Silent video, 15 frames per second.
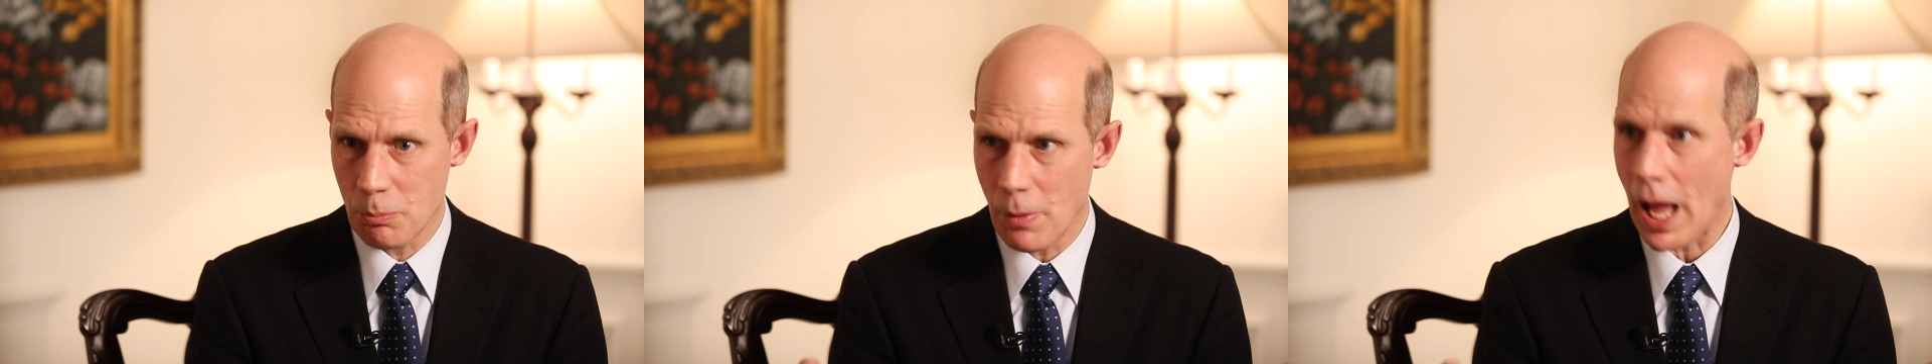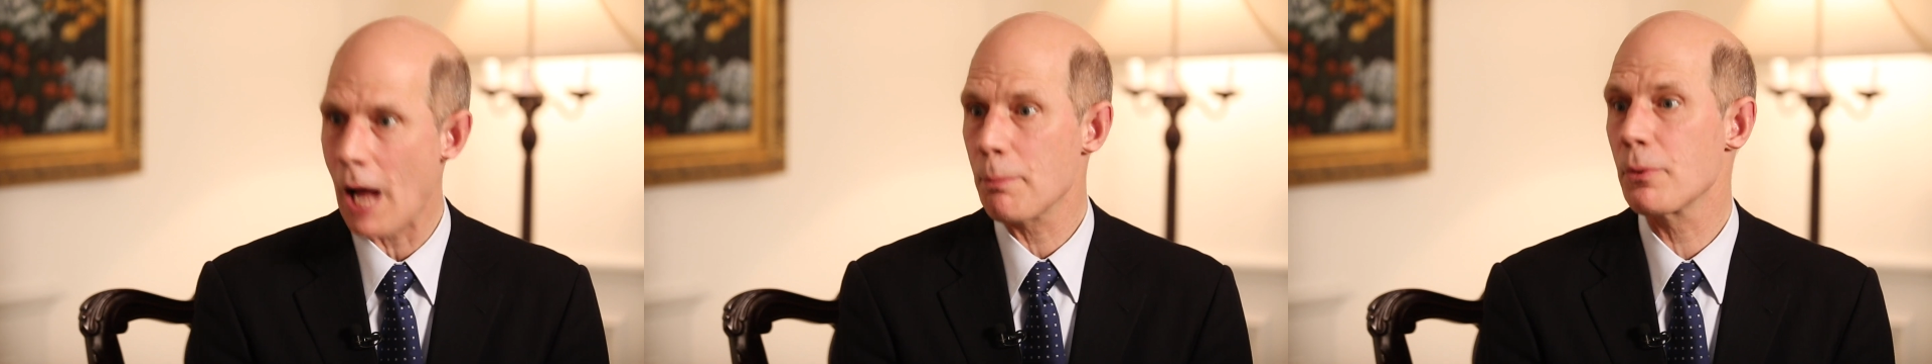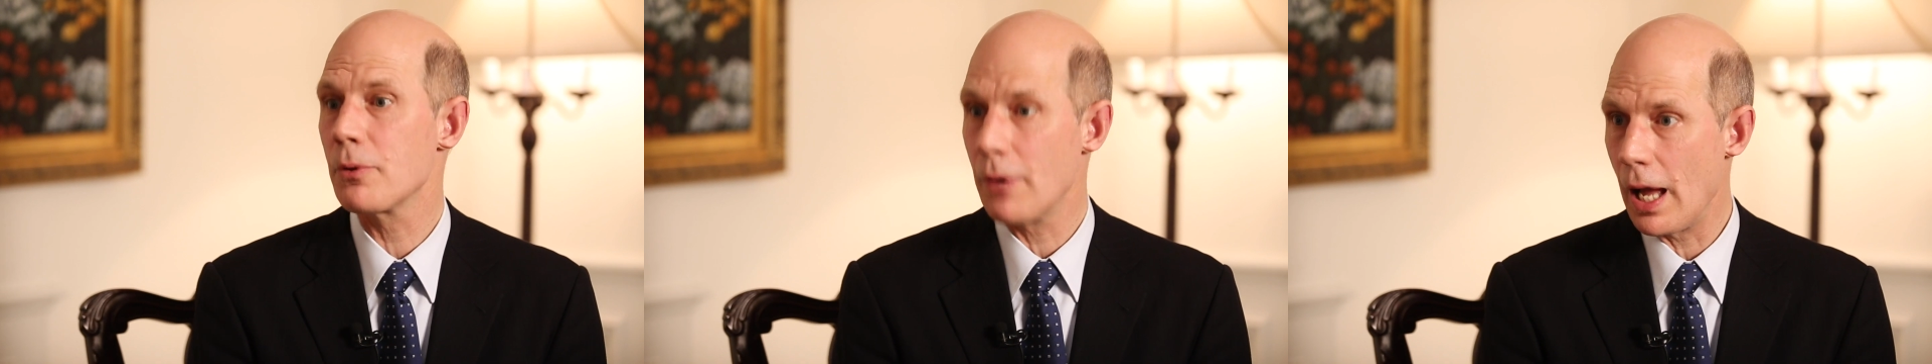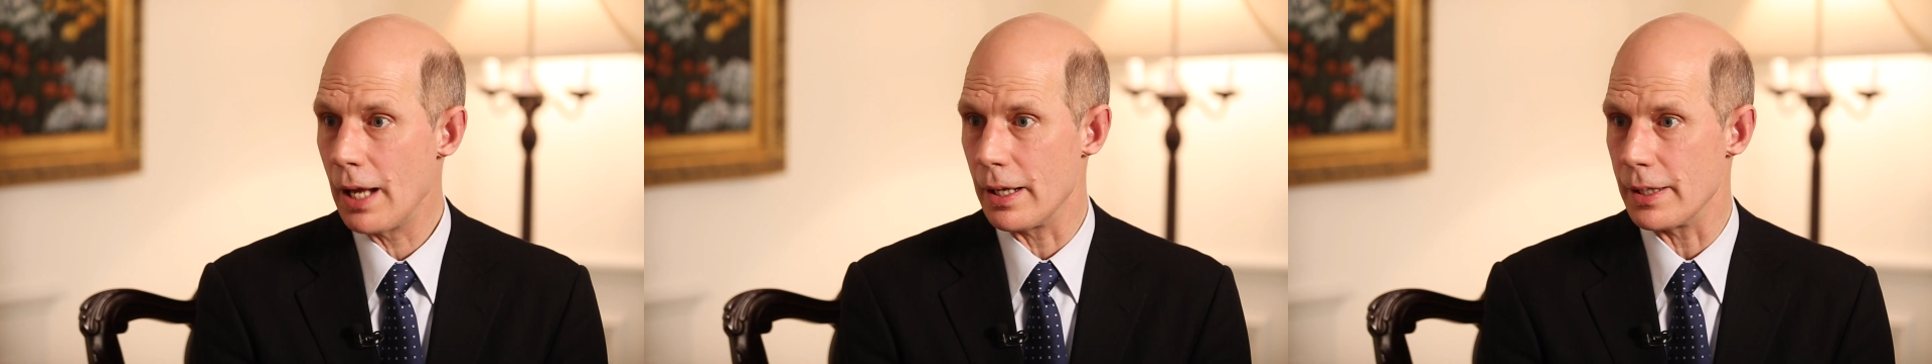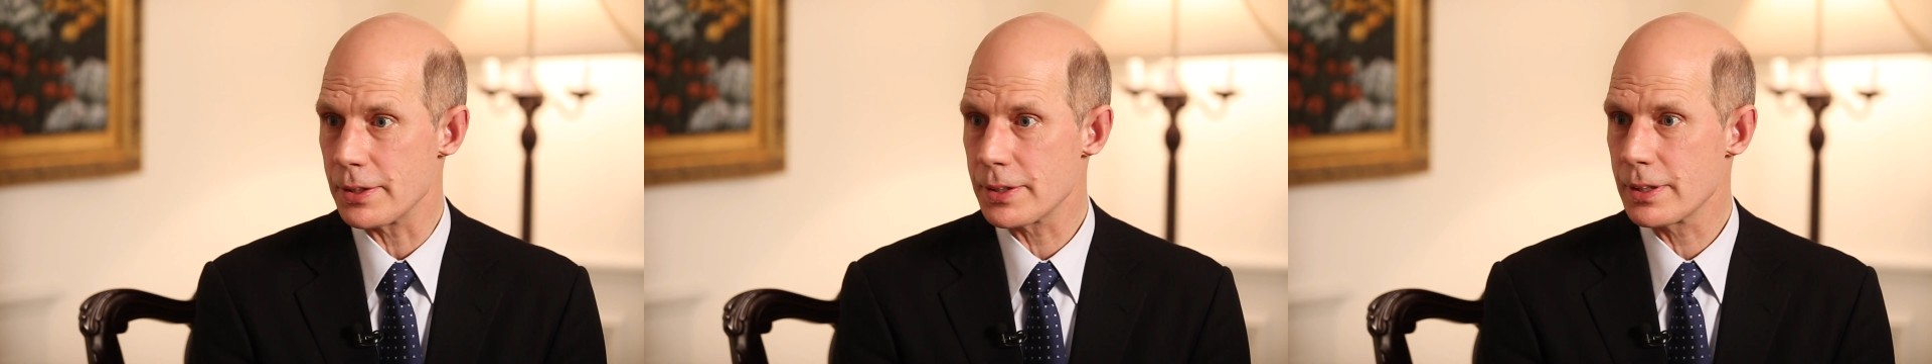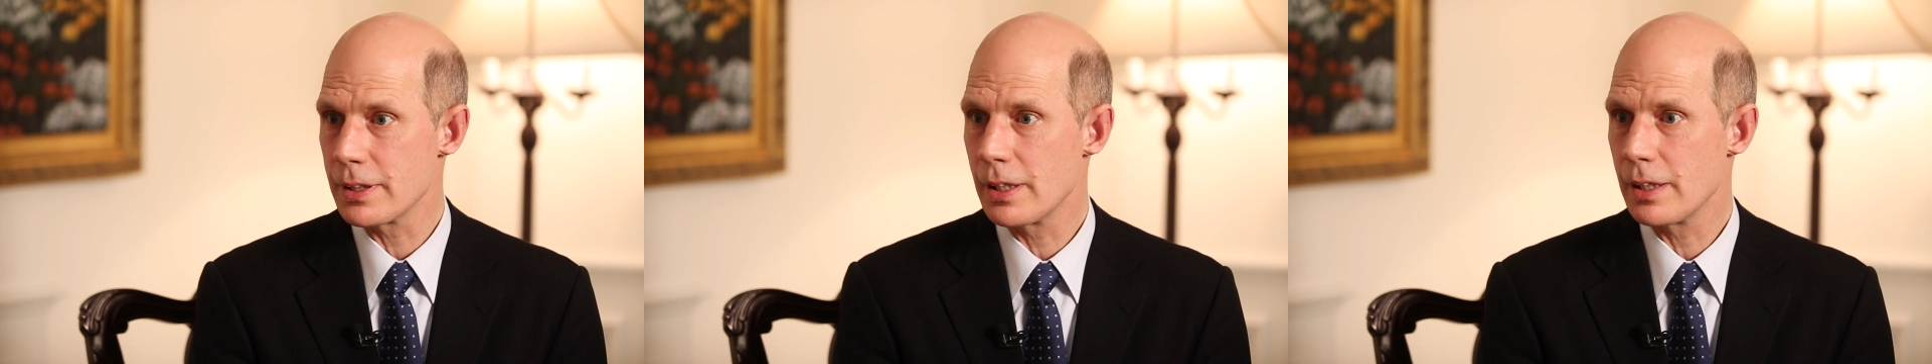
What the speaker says: apparatus.